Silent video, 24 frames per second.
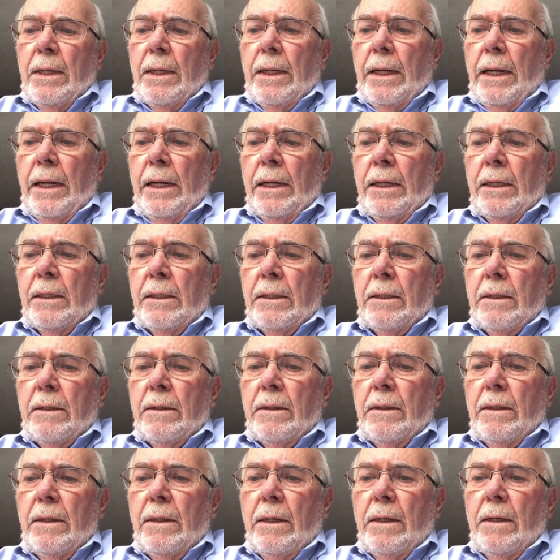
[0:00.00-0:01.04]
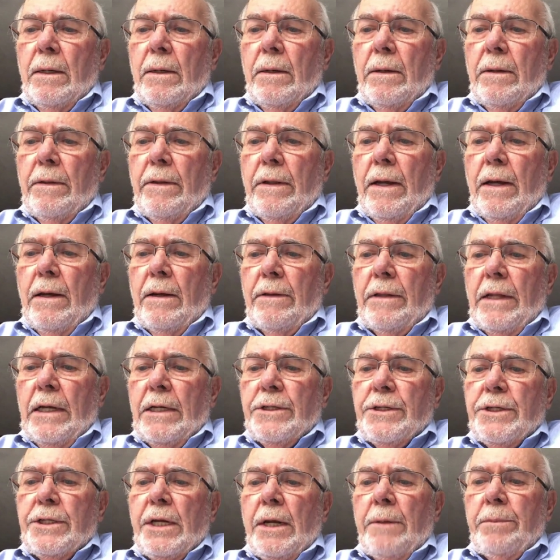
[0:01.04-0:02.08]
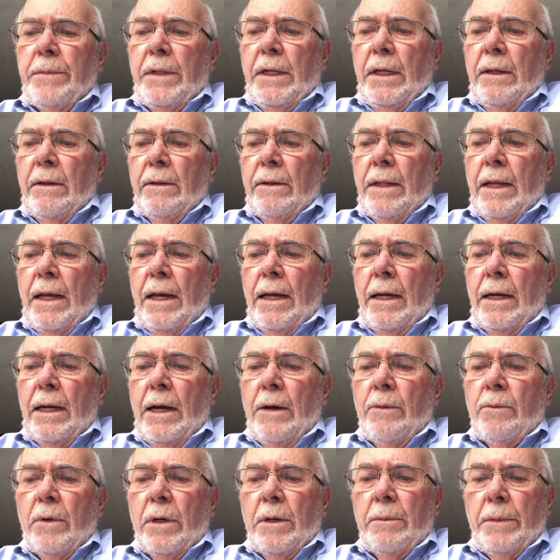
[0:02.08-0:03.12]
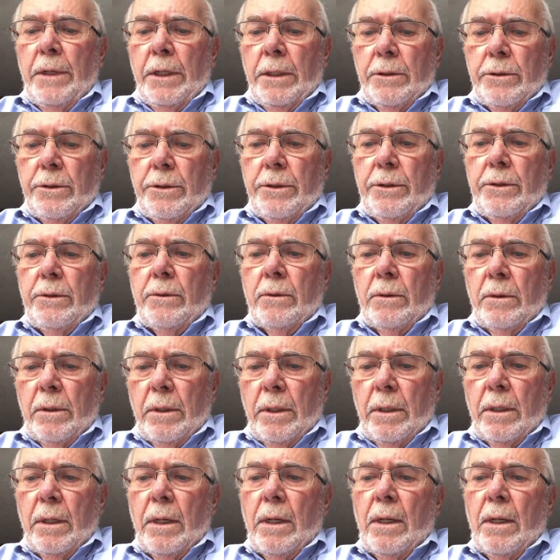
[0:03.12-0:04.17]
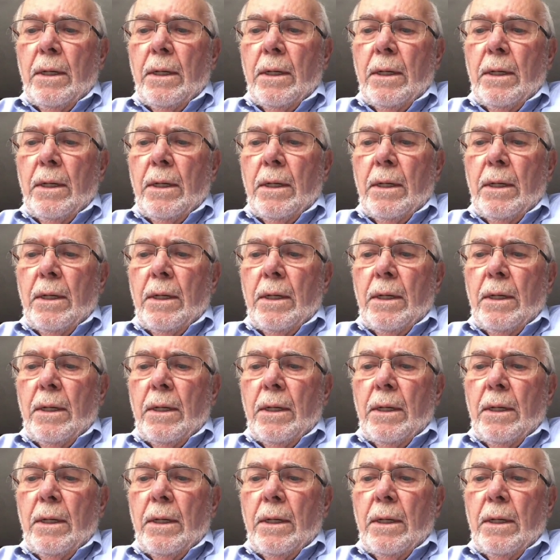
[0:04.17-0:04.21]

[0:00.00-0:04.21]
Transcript: And th- that's something that I want to make sure